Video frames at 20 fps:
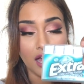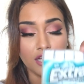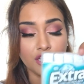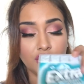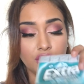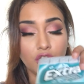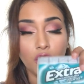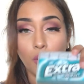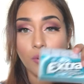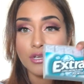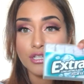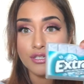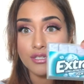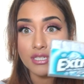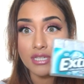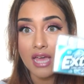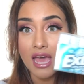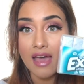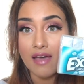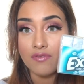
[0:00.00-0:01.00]
She always
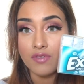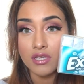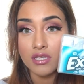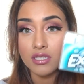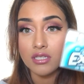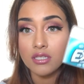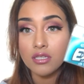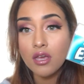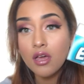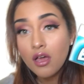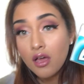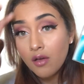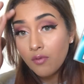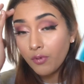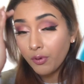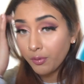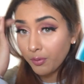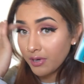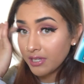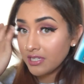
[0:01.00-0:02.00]
used to have this
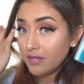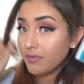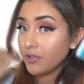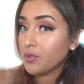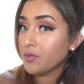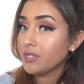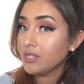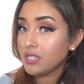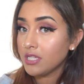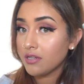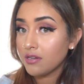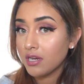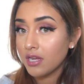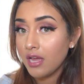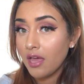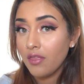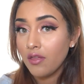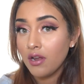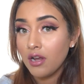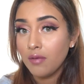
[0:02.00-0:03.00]
when we worked at Victoria's Secret
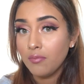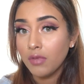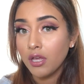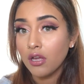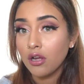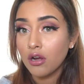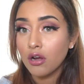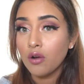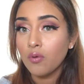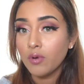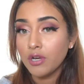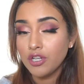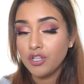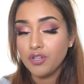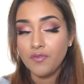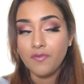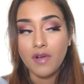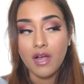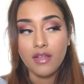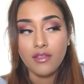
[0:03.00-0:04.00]
together, and I'm like, girl, where
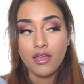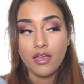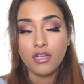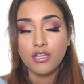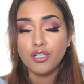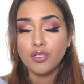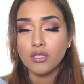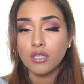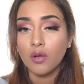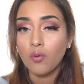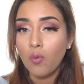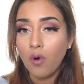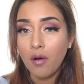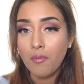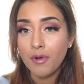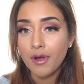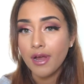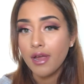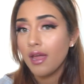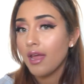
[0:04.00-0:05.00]
did you find that? And she was like,
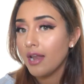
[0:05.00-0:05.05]
Walmart.